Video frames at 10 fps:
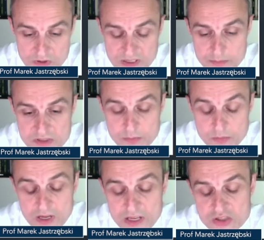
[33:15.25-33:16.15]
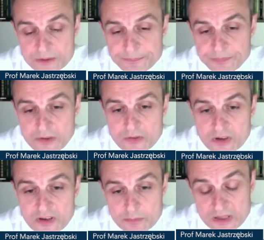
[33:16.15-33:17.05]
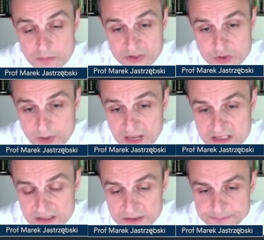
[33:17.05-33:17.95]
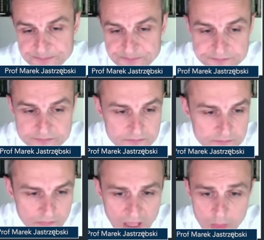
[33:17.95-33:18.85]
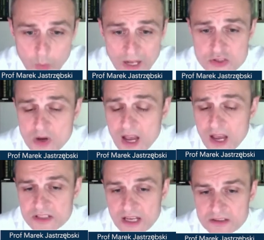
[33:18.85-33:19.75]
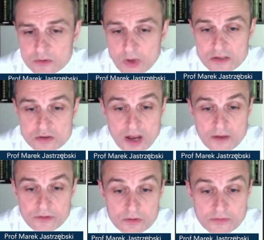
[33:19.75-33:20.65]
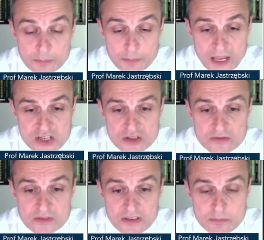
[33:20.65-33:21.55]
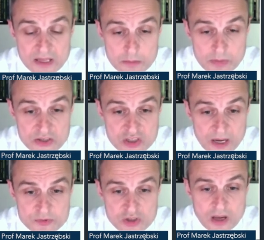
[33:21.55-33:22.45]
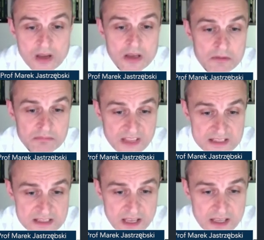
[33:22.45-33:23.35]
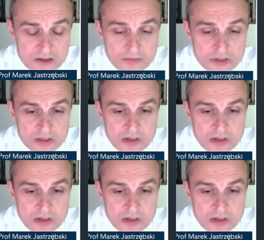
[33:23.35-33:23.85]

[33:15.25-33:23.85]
program stimulation for left bundle branch pacing. And once you have that, once you have confirmation of left bundle branch capture, that's the end of it.